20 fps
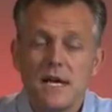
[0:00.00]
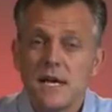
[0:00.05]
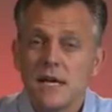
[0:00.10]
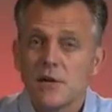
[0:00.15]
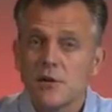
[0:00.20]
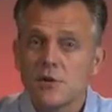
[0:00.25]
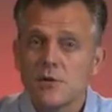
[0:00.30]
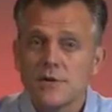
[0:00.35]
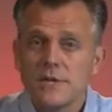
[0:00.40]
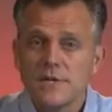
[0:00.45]

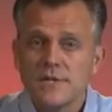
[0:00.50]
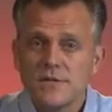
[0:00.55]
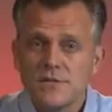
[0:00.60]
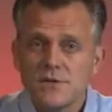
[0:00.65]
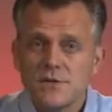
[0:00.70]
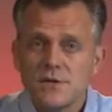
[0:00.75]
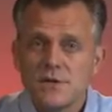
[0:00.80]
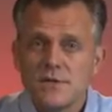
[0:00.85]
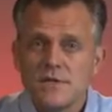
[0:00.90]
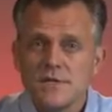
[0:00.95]
including
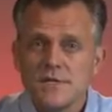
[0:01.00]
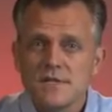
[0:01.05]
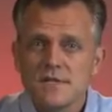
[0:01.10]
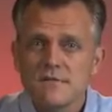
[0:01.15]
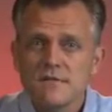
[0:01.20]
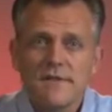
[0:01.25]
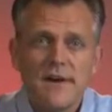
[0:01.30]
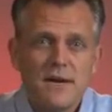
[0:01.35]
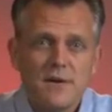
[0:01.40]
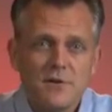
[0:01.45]
students,
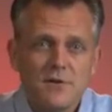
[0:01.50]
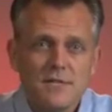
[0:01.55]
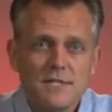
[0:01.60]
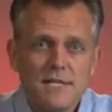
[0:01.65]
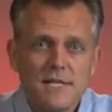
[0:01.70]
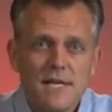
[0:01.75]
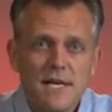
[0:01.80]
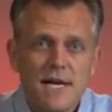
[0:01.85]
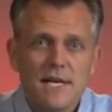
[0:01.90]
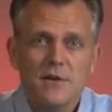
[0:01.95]

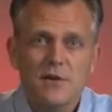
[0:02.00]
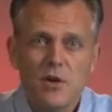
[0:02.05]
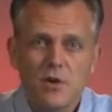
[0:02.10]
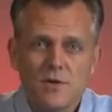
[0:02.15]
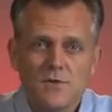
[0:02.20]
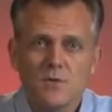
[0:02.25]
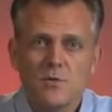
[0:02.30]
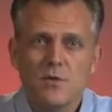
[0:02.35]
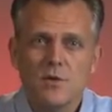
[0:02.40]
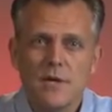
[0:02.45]
faculty, and law
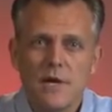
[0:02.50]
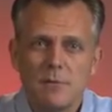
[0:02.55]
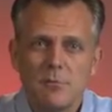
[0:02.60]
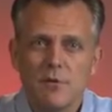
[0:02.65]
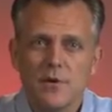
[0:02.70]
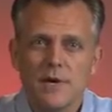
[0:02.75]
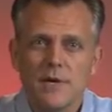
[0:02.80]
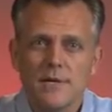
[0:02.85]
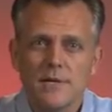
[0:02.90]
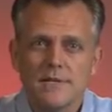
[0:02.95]
school
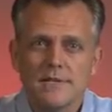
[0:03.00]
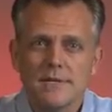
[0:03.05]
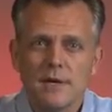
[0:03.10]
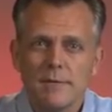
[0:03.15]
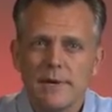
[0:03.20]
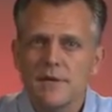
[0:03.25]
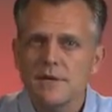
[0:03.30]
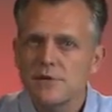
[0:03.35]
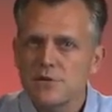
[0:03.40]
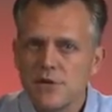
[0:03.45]
librarians,
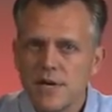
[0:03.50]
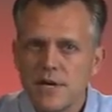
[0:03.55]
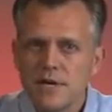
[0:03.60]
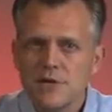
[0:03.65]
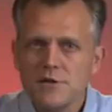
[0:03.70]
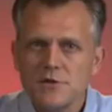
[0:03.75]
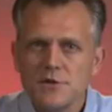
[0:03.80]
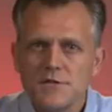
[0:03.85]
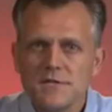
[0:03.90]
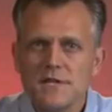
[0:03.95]
about the
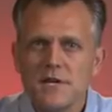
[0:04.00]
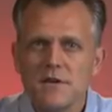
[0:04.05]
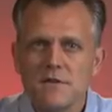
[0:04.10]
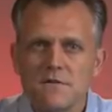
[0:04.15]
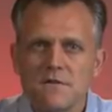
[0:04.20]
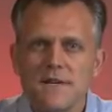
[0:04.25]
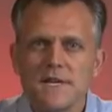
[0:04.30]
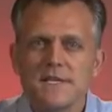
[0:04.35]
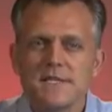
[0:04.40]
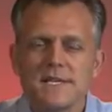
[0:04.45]
challenges they are
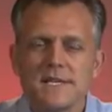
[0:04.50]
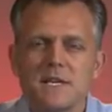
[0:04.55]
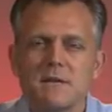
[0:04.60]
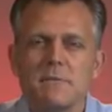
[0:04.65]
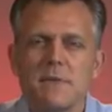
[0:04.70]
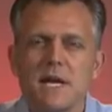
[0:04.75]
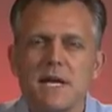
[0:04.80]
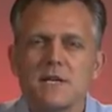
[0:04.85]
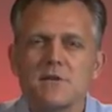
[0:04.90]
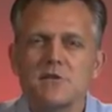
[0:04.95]
facing in
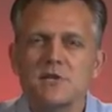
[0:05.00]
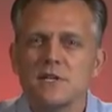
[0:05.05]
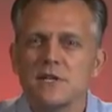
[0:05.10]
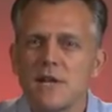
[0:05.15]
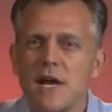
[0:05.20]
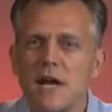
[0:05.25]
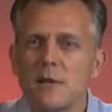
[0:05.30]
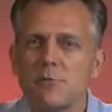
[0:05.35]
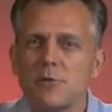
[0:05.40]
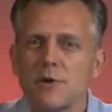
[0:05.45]
managing
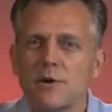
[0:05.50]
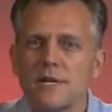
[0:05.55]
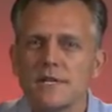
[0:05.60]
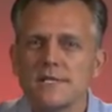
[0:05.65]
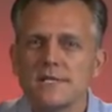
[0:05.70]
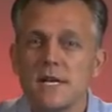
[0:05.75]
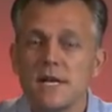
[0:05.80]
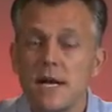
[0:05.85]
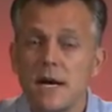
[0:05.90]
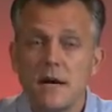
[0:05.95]

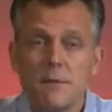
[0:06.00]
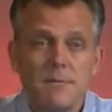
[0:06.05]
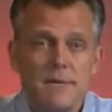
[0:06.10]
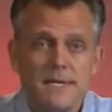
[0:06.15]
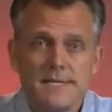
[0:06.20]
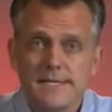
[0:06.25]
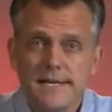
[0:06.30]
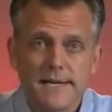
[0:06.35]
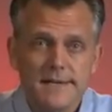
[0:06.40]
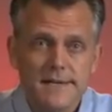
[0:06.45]
libraries
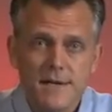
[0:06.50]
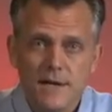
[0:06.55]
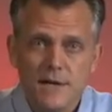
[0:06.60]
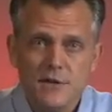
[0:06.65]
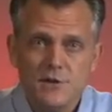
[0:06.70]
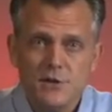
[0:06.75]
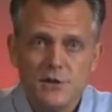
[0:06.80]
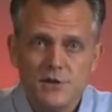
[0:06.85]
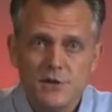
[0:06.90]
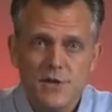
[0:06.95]
amid
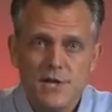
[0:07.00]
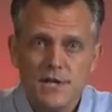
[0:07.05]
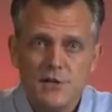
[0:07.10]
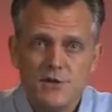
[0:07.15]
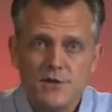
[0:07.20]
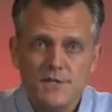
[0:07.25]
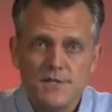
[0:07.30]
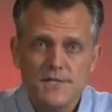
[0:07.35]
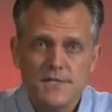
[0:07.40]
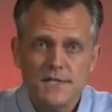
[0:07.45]
technology
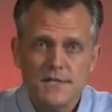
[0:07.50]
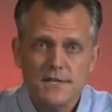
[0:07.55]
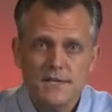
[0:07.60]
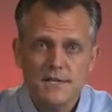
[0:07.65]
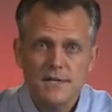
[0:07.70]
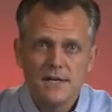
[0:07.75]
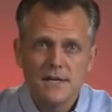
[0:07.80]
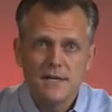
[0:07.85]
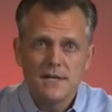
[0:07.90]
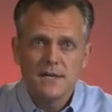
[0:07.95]
changes.
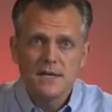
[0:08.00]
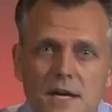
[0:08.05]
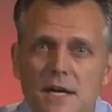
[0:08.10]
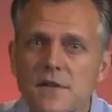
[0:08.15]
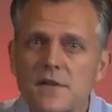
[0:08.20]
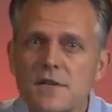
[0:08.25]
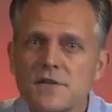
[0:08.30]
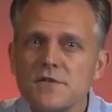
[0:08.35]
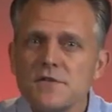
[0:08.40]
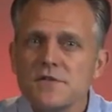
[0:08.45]

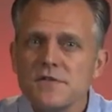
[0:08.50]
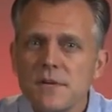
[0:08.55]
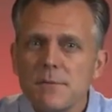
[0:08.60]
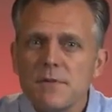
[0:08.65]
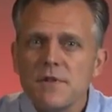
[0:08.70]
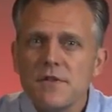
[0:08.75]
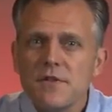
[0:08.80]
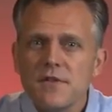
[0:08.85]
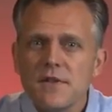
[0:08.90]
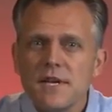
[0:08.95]
These are some
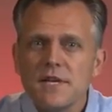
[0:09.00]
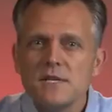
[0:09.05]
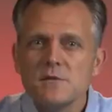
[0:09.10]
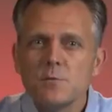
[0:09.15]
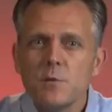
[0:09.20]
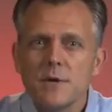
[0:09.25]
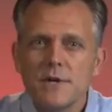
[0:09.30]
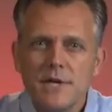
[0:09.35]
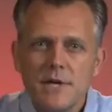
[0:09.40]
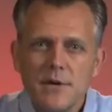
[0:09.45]
of the things
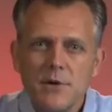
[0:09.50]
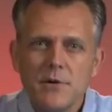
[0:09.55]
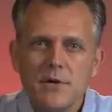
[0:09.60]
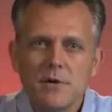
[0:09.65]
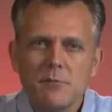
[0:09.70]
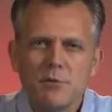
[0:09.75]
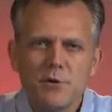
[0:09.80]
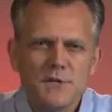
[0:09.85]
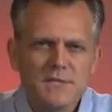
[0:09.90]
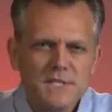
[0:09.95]
we're
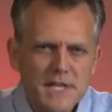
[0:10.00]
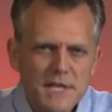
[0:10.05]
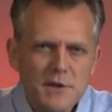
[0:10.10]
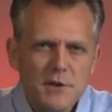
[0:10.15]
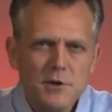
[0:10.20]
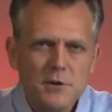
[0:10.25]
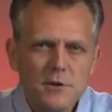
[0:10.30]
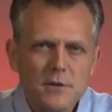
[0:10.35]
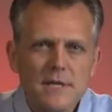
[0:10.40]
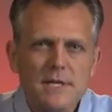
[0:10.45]
hearing,
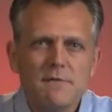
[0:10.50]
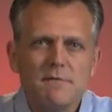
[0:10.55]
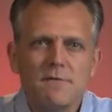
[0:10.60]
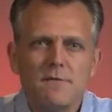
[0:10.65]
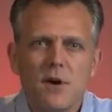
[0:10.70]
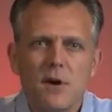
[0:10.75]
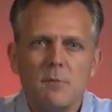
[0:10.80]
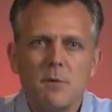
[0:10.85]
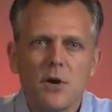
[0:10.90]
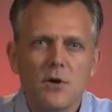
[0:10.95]
particularly
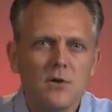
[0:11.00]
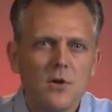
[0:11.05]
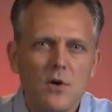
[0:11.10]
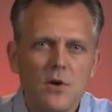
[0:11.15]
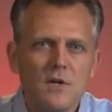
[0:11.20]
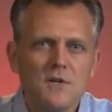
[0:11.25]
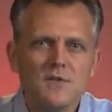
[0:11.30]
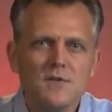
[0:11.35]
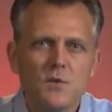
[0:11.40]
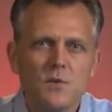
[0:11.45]
from our
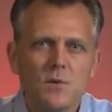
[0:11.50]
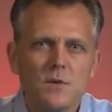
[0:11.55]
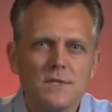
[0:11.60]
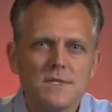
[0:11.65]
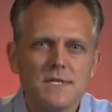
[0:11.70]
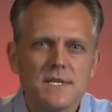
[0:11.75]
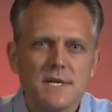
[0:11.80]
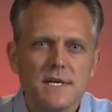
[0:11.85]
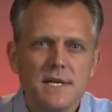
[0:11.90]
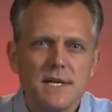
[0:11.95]
law
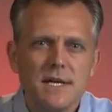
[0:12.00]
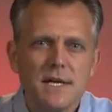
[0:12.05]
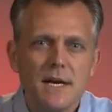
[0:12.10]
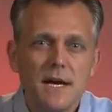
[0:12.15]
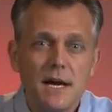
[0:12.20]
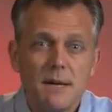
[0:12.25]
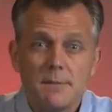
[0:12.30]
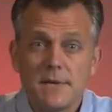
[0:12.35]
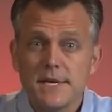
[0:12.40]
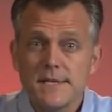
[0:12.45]
schools.
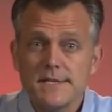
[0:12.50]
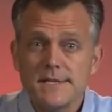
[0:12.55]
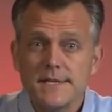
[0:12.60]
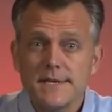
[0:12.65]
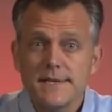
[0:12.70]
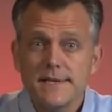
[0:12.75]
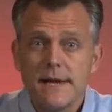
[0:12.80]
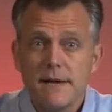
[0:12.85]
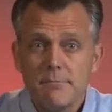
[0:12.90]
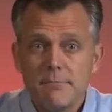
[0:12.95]
I'm
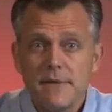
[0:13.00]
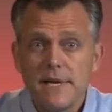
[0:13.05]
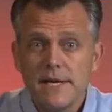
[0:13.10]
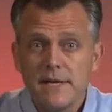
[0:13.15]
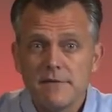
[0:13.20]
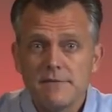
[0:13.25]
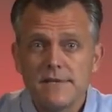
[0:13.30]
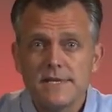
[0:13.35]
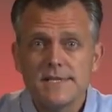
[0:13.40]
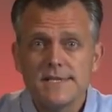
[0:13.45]
guessing that many
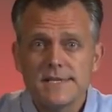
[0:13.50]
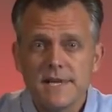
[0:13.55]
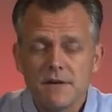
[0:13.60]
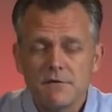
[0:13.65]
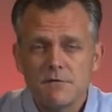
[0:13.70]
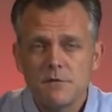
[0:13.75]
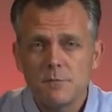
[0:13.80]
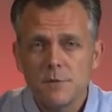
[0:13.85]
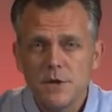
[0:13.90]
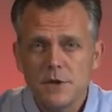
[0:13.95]
of these
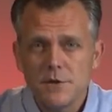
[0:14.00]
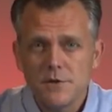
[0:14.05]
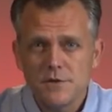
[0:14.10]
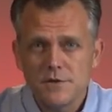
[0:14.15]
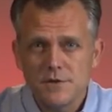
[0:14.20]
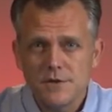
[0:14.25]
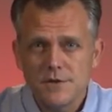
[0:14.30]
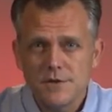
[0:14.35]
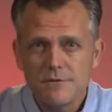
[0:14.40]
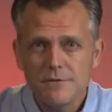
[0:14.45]
sound familiar
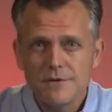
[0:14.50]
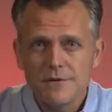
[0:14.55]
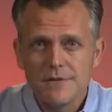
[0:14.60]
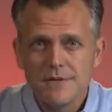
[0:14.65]
to you.